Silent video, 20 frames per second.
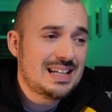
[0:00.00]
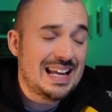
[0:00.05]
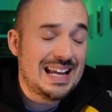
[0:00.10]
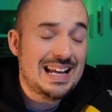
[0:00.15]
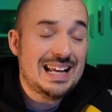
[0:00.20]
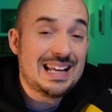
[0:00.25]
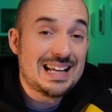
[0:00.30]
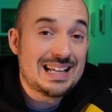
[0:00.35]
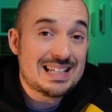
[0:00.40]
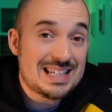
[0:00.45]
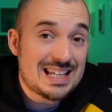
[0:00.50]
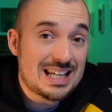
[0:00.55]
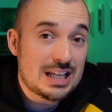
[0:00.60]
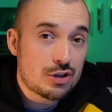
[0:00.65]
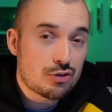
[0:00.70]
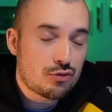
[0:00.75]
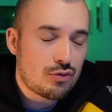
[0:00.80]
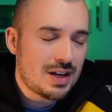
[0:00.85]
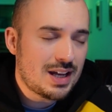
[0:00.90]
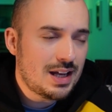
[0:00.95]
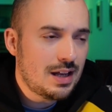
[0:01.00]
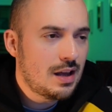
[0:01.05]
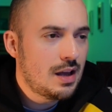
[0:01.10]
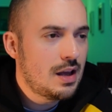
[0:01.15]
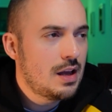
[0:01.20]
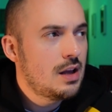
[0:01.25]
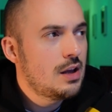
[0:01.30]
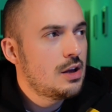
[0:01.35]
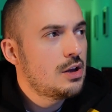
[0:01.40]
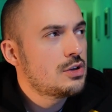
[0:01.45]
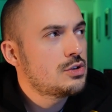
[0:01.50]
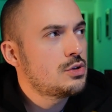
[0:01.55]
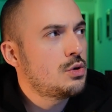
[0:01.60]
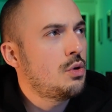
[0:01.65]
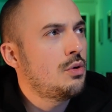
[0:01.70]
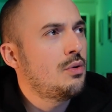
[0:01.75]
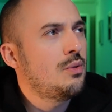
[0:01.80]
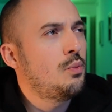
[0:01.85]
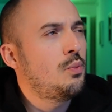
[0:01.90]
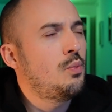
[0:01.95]
healing D3.
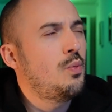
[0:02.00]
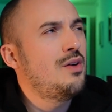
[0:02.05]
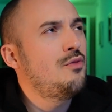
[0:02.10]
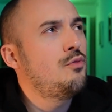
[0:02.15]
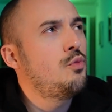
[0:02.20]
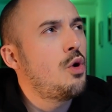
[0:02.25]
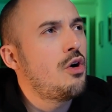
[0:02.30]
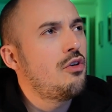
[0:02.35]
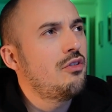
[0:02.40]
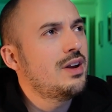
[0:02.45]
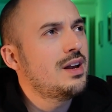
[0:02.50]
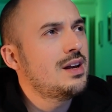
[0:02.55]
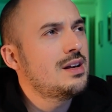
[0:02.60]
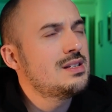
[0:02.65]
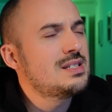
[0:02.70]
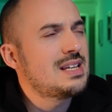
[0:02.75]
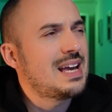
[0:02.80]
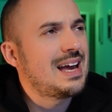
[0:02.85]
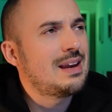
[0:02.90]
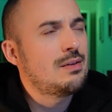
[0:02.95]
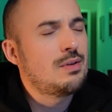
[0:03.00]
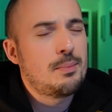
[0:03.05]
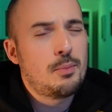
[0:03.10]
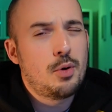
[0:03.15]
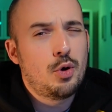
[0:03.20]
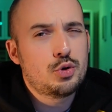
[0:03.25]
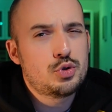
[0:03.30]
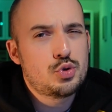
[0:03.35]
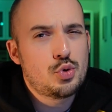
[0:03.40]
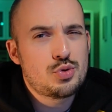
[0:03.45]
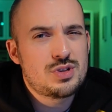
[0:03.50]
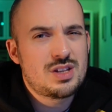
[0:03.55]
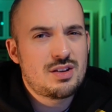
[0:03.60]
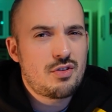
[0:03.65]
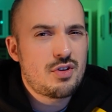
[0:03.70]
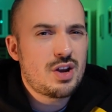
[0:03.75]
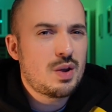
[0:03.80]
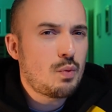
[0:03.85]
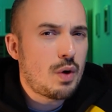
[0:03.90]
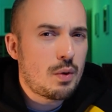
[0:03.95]
So with Warriors and Immortals, they're
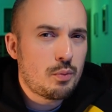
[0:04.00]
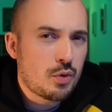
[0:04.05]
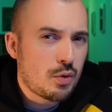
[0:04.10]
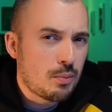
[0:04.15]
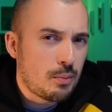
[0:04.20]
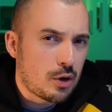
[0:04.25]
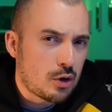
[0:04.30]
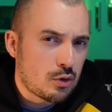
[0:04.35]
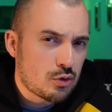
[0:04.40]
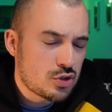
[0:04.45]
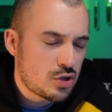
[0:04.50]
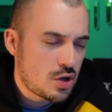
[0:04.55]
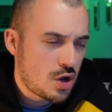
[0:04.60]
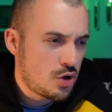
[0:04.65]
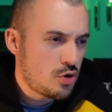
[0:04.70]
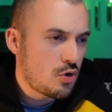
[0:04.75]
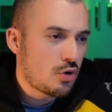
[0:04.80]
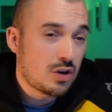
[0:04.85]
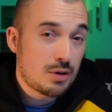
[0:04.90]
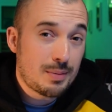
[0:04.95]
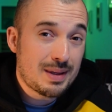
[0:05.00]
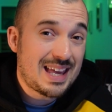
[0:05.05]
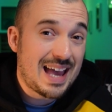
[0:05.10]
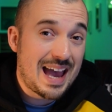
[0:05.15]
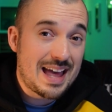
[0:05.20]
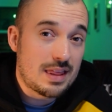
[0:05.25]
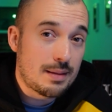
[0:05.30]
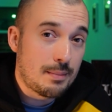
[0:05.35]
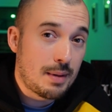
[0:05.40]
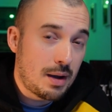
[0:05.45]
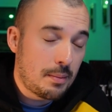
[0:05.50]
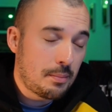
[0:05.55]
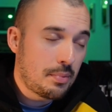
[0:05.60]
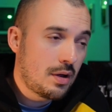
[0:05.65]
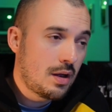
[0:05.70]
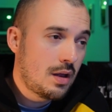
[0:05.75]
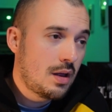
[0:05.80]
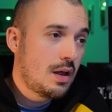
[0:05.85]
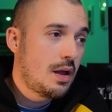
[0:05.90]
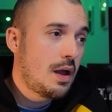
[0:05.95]
only one wound model, so you're not going to be getting them up.
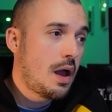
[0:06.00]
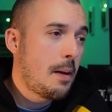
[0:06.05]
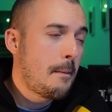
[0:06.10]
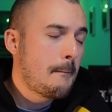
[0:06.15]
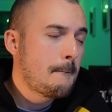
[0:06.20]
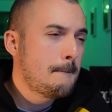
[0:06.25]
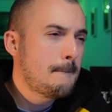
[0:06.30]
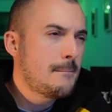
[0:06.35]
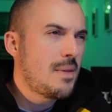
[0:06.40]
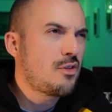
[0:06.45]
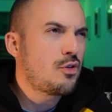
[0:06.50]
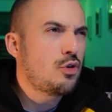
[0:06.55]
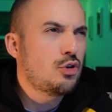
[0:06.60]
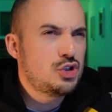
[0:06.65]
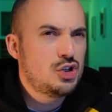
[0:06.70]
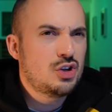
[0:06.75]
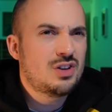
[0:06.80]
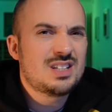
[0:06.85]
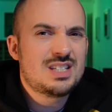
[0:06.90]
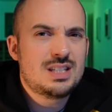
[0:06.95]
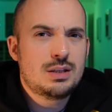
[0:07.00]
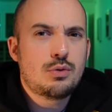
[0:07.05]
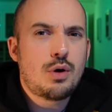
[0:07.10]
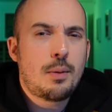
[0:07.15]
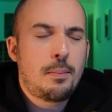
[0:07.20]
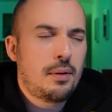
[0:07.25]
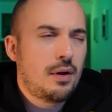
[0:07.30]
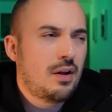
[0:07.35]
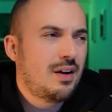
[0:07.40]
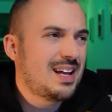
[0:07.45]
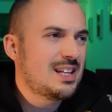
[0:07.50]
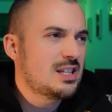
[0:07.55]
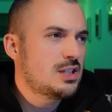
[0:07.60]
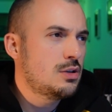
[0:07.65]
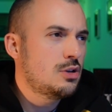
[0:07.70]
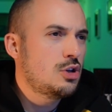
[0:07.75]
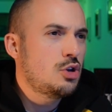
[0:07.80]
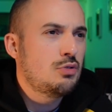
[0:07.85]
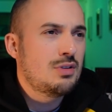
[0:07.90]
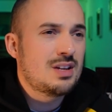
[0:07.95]
Of course, you can still apply it
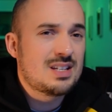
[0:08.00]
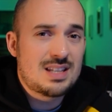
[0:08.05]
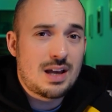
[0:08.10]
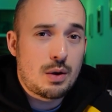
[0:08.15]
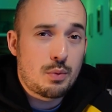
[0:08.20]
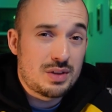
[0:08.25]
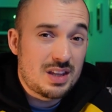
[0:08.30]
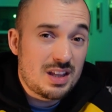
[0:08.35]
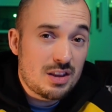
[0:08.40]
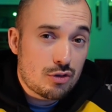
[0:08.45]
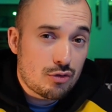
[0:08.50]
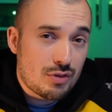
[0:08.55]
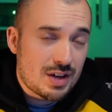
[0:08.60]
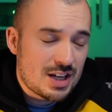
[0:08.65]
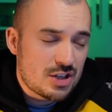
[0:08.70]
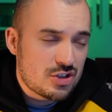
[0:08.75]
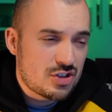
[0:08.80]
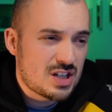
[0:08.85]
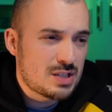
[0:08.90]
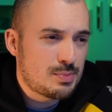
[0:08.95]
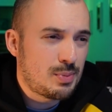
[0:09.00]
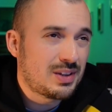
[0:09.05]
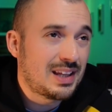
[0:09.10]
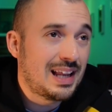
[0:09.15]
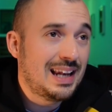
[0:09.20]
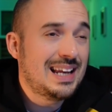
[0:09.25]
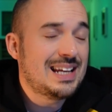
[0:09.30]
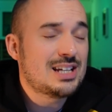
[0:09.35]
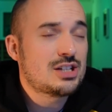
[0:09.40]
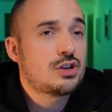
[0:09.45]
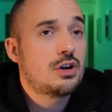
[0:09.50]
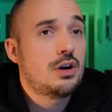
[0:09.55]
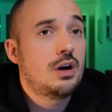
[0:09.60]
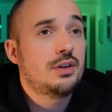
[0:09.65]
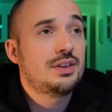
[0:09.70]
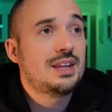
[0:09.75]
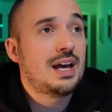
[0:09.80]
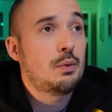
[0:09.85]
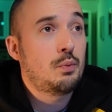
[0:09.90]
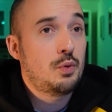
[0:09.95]
to units that are within 3 inches, but the
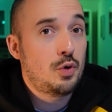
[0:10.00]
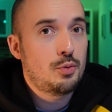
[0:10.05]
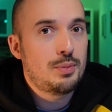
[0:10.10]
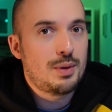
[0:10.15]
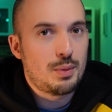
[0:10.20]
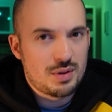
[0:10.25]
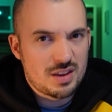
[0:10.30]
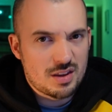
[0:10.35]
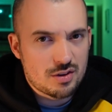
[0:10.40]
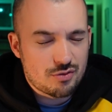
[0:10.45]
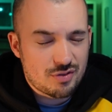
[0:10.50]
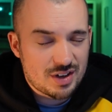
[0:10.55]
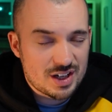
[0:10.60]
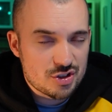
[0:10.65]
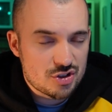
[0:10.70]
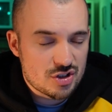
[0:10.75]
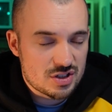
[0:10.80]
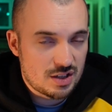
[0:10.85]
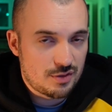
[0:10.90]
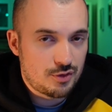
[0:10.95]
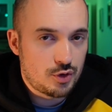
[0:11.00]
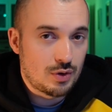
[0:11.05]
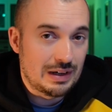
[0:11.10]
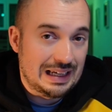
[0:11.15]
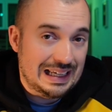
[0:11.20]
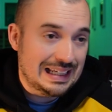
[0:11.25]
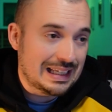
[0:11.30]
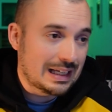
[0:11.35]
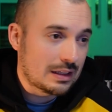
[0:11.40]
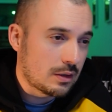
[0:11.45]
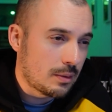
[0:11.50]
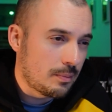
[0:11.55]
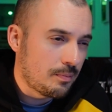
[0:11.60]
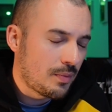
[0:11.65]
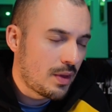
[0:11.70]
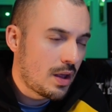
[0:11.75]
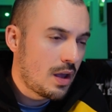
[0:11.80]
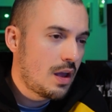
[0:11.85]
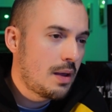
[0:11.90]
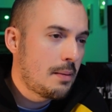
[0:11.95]
Lychguard that will be within 3 inches if you're leading
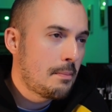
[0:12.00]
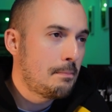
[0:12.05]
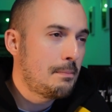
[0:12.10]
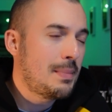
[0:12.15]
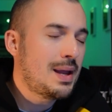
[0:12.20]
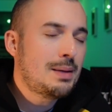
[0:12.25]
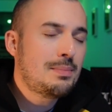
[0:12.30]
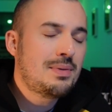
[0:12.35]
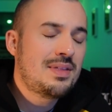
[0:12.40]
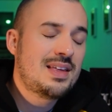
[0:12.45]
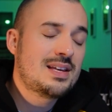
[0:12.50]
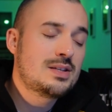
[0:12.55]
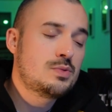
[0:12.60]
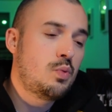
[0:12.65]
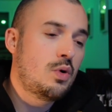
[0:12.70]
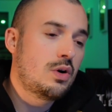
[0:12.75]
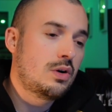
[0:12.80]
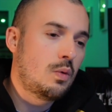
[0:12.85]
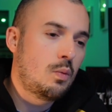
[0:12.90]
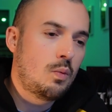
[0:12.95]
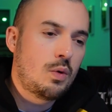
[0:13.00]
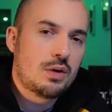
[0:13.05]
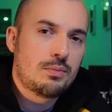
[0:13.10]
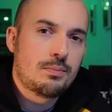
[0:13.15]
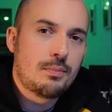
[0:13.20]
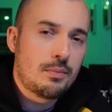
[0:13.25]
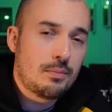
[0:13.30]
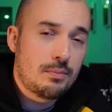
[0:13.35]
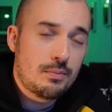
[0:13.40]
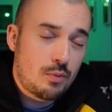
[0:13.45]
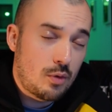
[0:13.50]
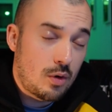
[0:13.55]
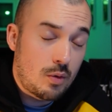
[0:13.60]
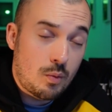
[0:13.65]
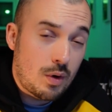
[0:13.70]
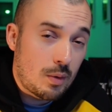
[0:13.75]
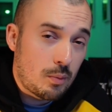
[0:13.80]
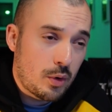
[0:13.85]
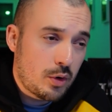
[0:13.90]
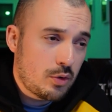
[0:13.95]
them. Maybe there's one on one on
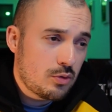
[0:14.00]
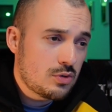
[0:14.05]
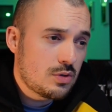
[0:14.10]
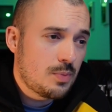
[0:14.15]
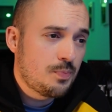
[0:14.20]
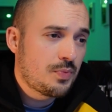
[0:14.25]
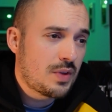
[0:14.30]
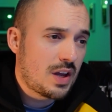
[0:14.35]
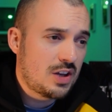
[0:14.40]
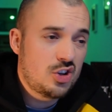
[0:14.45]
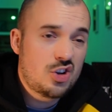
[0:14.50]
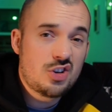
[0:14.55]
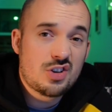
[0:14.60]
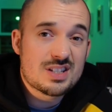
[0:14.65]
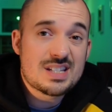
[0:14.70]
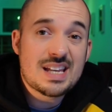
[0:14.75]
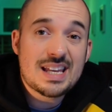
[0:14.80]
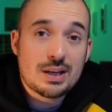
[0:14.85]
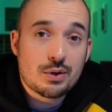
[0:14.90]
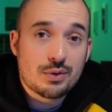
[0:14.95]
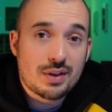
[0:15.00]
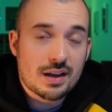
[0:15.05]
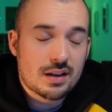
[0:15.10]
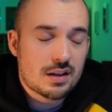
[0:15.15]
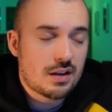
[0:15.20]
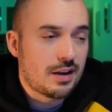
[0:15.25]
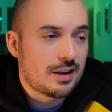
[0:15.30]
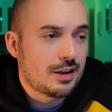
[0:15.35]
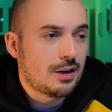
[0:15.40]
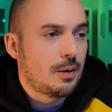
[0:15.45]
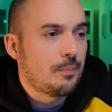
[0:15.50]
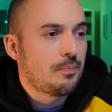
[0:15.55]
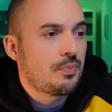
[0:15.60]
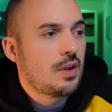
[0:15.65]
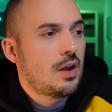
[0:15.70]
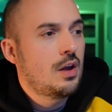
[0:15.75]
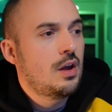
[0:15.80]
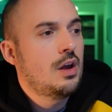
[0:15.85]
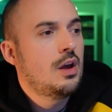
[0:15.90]
one wound, and you can just heal that guy up.